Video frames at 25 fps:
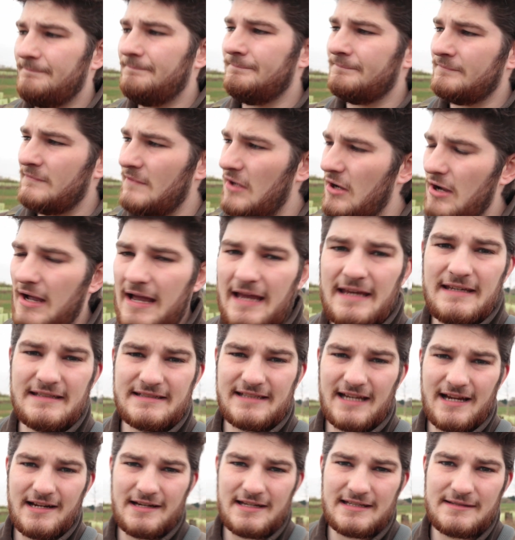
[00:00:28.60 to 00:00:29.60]
I hate
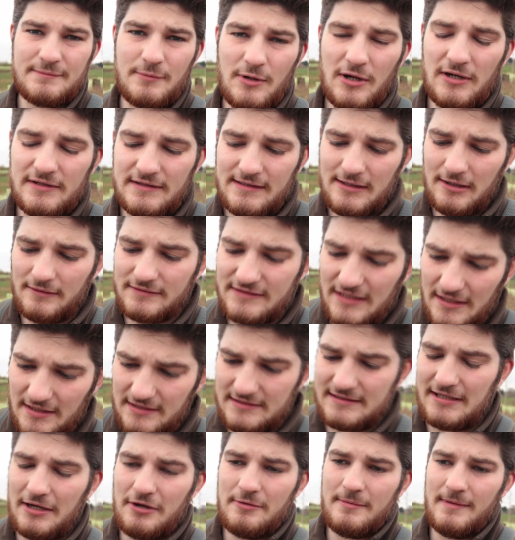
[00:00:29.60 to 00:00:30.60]
saying this word now, I've said it
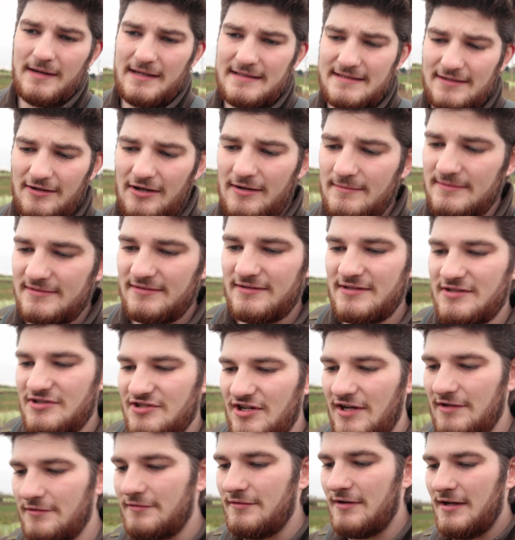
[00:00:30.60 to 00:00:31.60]
too many times on this
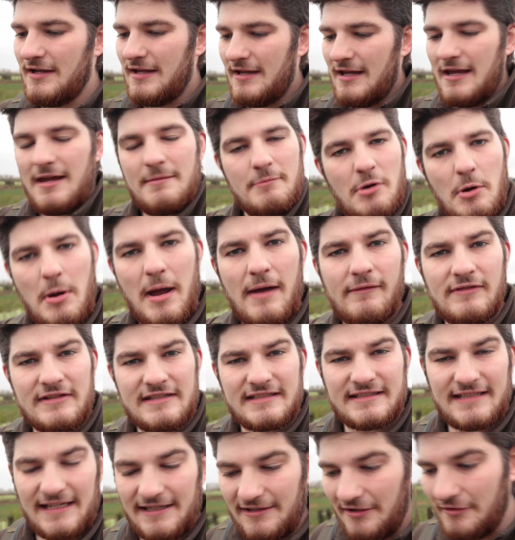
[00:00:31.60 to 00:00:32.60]
channel, but we're having to
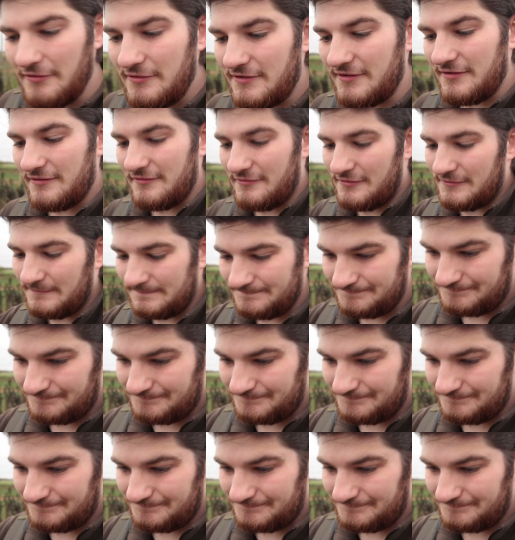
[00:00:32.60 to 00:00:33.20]
stay local.